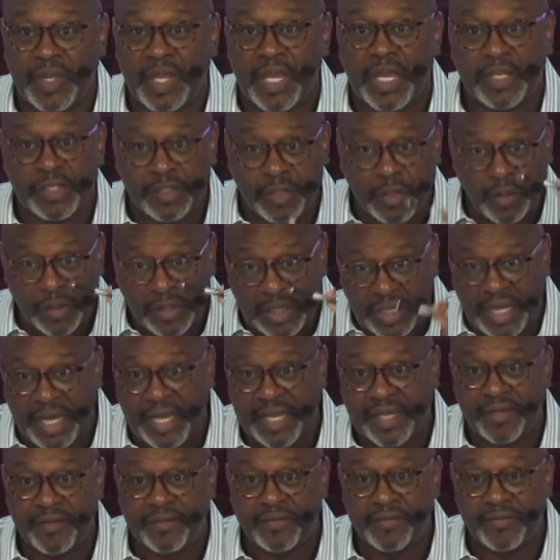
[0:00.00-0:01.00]
and your
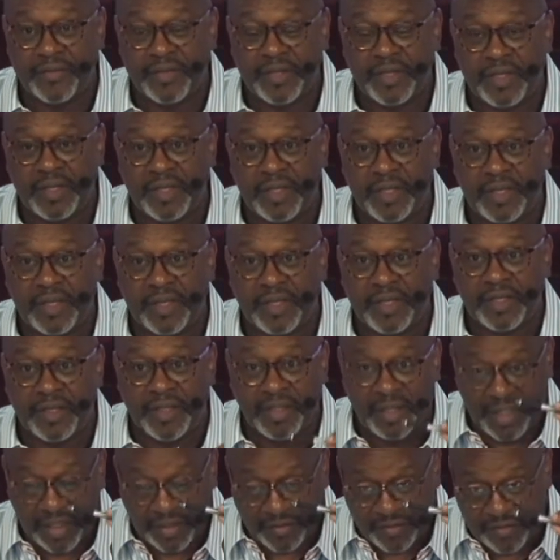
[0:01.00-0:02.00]
life
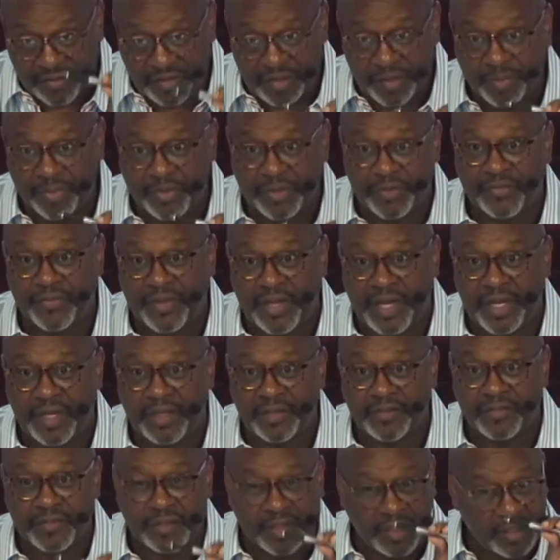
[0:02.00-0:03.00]

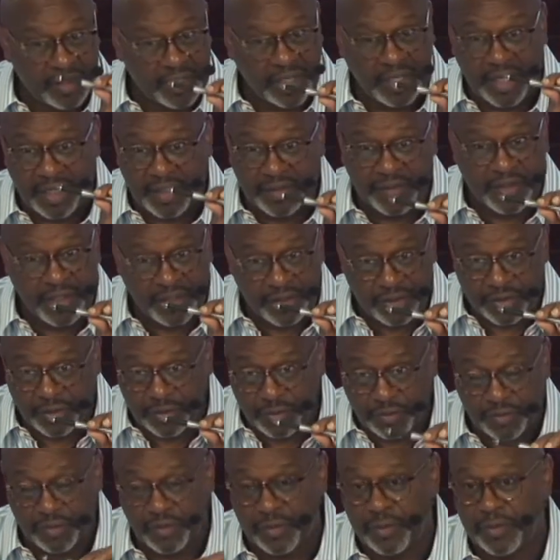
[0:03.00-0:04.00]
exemplifies the God that you
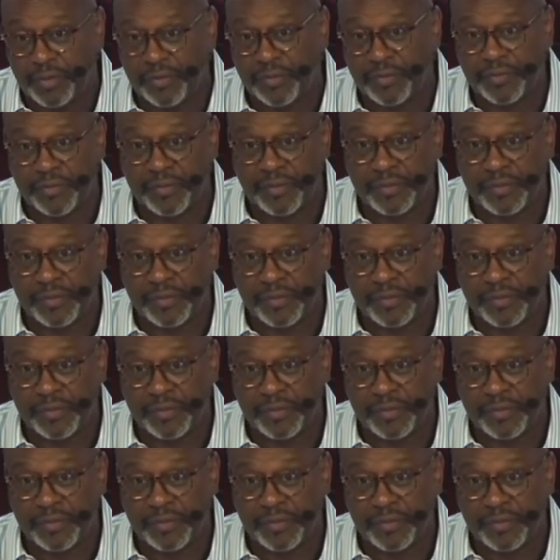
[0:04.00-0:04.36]
serve.